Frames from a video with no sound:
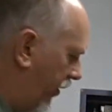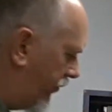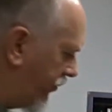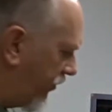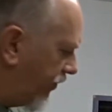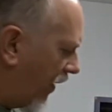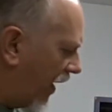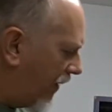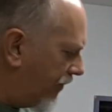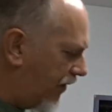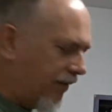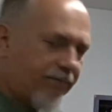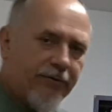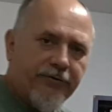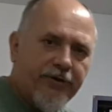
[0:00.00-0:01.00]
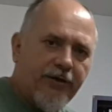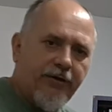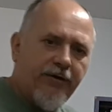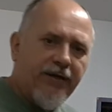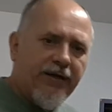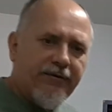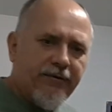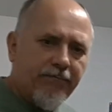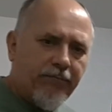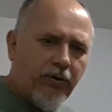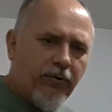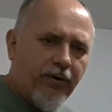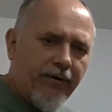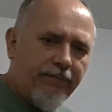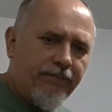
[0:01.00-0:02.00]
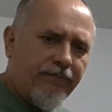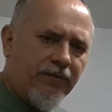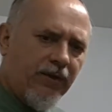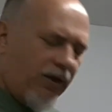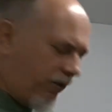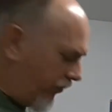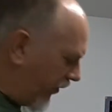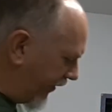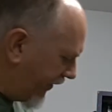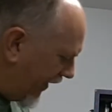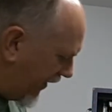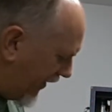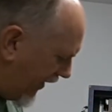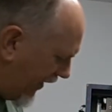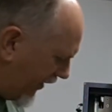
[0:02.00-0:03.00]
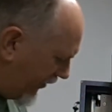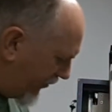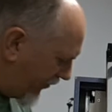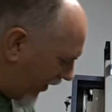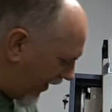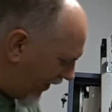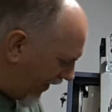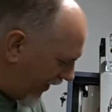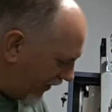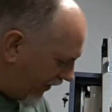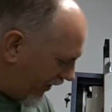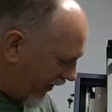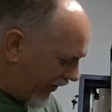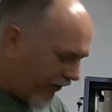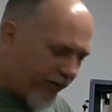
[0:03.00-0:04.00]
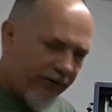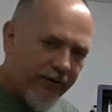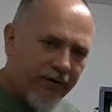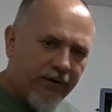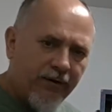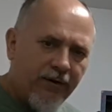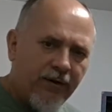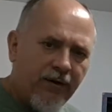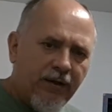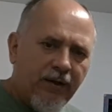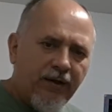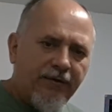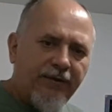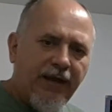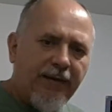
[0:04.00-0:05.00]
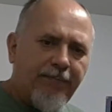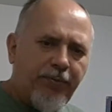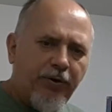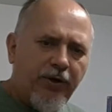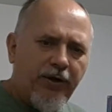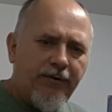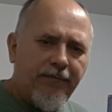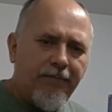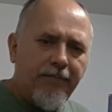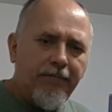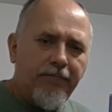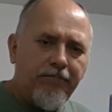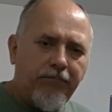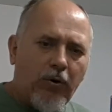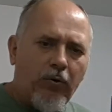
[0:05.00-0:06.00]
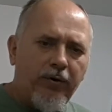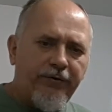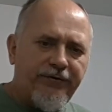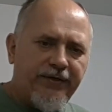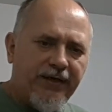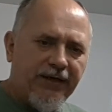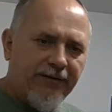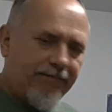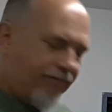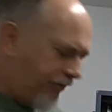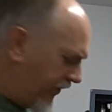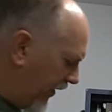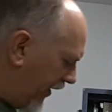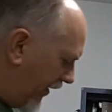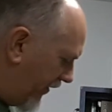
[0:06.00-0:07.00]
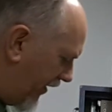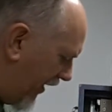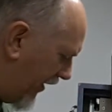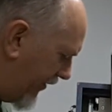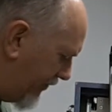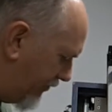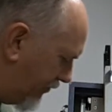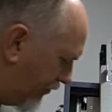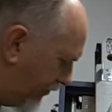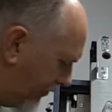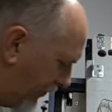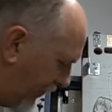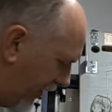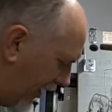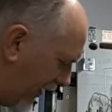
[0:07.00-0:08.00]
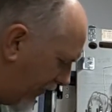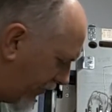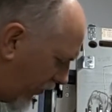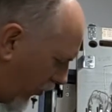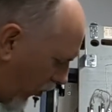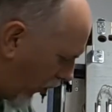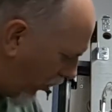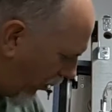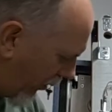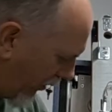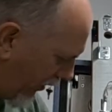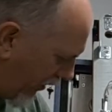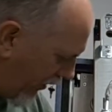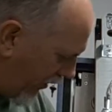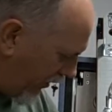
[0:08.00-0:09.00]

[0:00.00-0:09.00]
here's your pop bumpers underneath the board. What they did is right down here, they put boards in. These are